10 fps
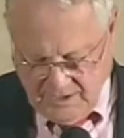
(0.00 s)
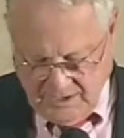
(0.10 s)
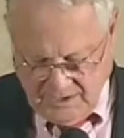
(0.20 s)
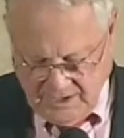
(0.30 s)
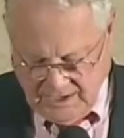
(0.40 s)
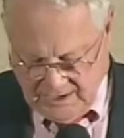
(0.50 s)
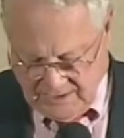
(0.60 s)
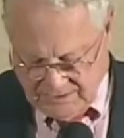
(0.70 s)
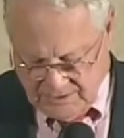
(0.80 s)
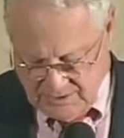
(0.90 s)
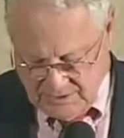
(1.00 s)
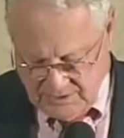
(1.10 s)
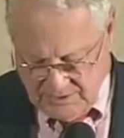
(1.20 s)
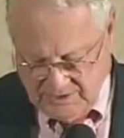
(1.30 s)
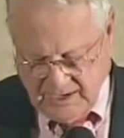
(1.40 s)
He, he has the, uh,
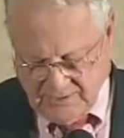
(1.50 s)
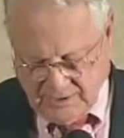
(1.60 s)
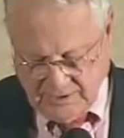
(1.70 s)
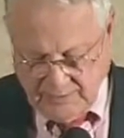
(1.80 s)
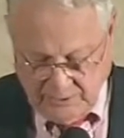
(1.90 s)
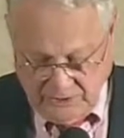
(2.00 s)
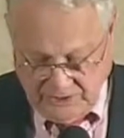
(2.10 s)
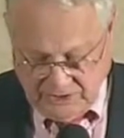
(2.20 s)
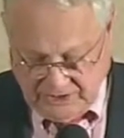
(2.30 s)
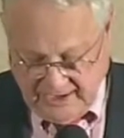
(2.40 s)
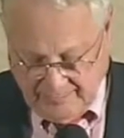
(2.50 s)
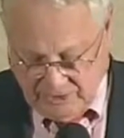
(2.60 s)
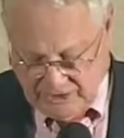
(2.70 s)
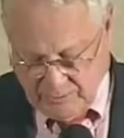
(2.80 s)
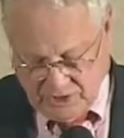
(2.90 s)
the date and uh, the, the, time
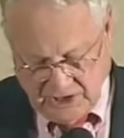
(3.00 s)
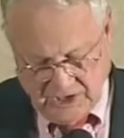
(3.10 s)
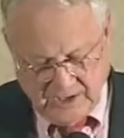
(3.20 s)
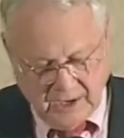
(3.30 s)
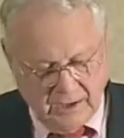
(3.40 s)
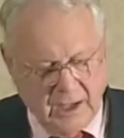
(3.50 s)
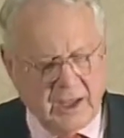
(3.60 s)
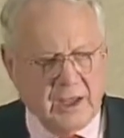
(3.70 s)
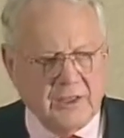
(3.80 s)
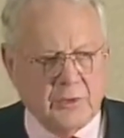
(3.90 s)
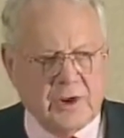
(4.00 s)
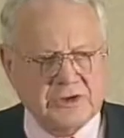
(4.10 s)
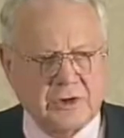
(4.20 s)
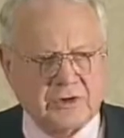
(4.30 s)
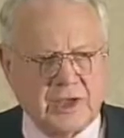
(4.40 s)
that they were taken out. The
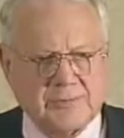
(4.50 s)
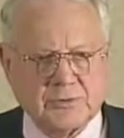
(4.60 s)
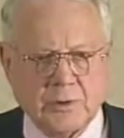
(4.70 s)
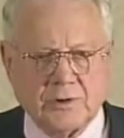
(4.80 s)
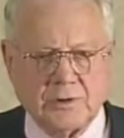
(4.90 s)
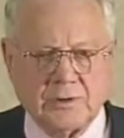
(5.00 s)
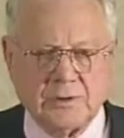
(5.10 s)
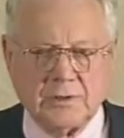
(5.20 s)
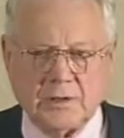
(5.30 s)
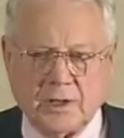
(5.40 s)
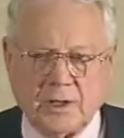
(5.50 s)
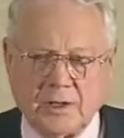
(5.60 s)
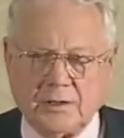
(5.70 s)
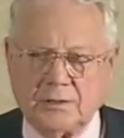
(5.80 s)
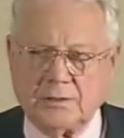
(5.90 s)
rescue attempts were
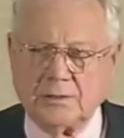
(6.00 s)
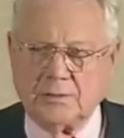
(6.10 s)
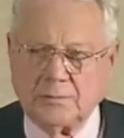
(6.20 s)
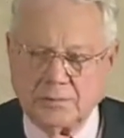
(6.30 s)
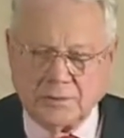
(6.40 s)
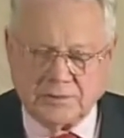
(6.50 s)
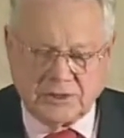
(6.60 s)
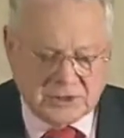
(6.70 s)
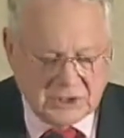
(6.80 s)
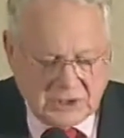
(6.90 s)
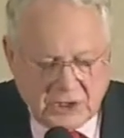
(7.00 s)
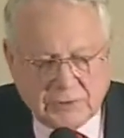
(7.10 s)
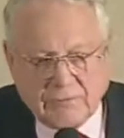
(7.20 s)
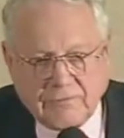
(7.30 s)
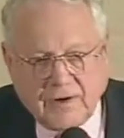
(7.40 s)
uh,
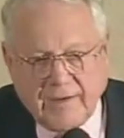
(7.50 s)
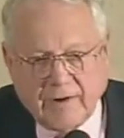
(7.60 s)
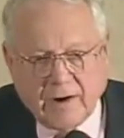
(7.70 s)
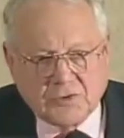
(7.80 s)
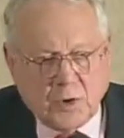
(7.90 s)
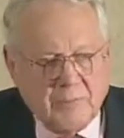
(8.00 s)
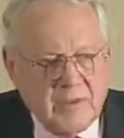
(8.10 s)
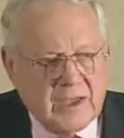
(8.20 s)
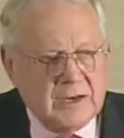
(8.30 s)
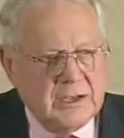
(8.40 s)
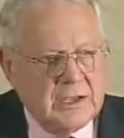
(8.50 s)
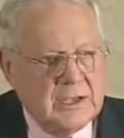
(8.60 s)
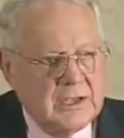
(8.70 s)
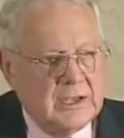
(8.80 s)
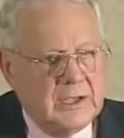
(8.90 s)
discontinued for five hours while men
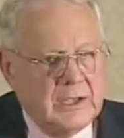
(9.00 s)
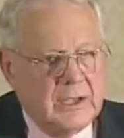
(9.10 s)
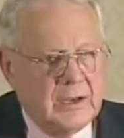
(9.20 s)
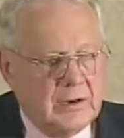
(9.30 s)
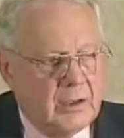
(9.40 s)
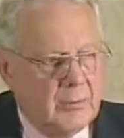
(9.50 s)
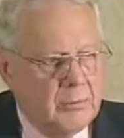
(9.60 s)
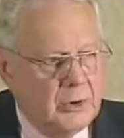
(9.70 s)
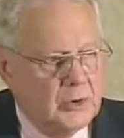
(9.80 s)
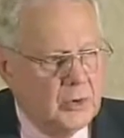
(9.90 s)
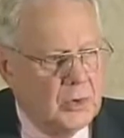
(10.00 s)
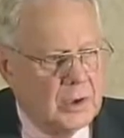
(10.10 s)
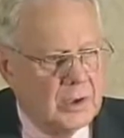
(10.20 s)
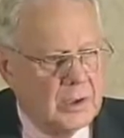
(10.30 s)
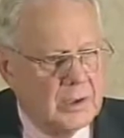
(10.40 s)
in blue
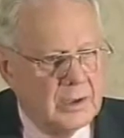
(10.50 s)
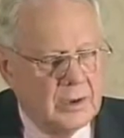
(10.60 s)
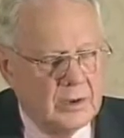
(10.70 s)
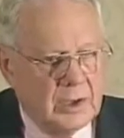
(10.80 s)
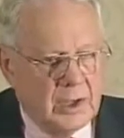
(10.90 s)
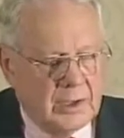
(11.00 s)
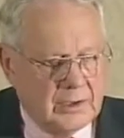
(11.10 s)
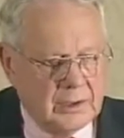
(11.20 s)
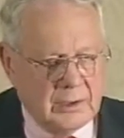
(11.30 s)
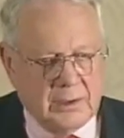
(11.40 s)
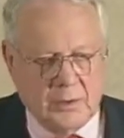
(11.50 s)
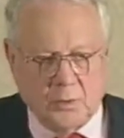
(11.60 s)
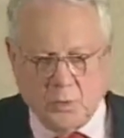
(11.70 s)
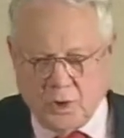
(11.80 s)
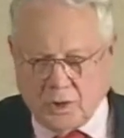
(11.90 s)
uh,
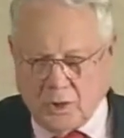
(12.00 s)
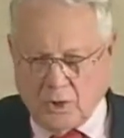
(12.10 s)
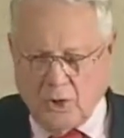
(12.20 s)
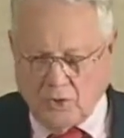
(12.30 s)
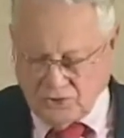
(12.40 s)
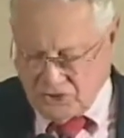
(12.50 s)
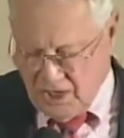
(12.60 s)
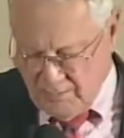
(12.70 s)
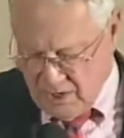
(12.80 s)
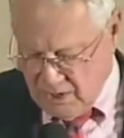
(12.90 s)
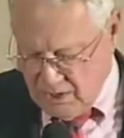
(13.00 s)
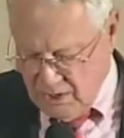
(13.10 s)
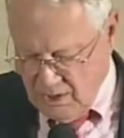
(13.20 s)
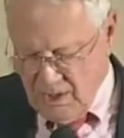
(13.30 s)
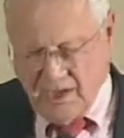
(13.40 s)
work clothes came in
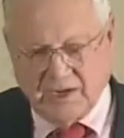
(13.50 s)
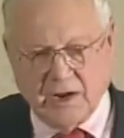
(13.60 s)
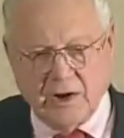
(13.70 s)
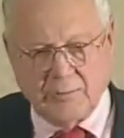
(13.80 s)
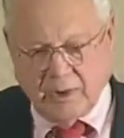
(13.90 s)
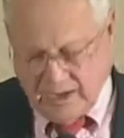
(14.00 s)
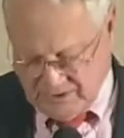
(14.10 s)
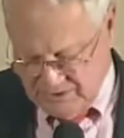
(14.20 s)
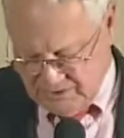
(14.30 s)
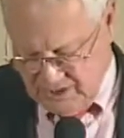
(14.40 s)
and carried boxes